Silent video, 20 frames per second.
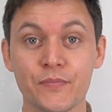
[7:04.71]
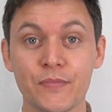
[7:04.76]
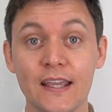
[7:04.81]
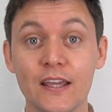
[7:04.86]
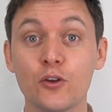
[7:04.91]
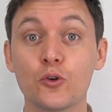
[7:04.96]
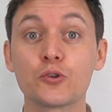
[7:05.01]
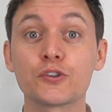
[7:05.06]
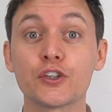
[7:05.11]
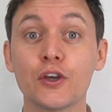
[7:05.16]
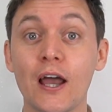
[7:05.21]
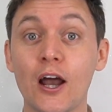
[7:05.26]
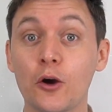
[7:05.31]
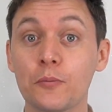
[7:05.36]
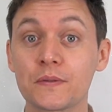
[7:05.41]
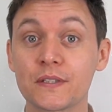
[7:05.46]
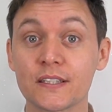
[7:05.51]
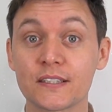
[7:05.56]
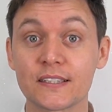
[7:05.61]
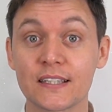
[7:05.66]
It also
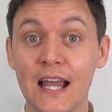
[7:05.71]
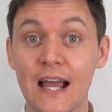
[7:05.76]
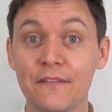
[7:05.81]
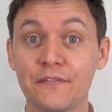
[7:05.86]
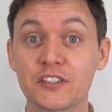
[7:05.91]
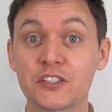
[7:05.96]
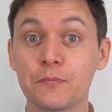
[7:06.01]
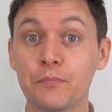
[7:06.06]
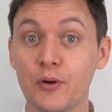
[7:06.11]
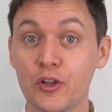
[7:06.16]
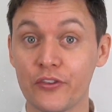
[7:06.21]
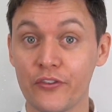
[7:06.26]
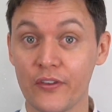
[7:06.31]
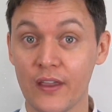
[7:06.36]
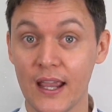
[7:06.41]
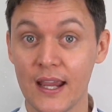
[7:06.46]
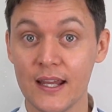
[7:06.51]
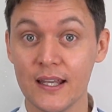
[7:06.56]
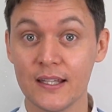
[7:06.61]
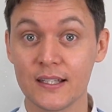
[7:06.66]
helps us to have
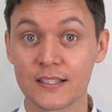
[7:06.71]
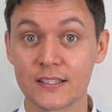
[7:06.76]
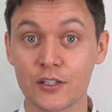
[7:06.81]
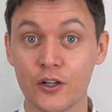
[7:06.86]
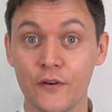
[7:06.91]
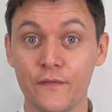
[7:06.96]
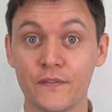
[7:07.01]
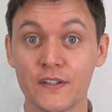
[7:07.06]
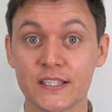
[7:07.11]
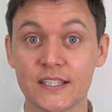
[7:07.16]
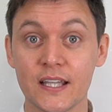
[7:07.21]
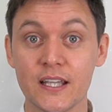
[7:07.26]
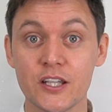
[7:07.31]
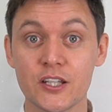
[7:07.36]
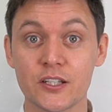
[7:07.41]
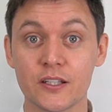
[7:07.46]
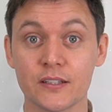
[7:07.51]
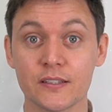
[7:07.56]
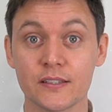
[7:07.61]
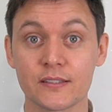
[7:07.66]
spontaneous
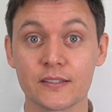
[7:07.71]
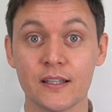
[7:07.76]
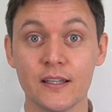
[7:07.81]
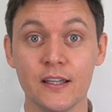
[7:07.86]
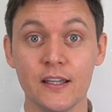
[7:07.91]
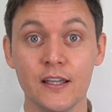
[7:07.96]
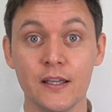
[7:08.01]
conversations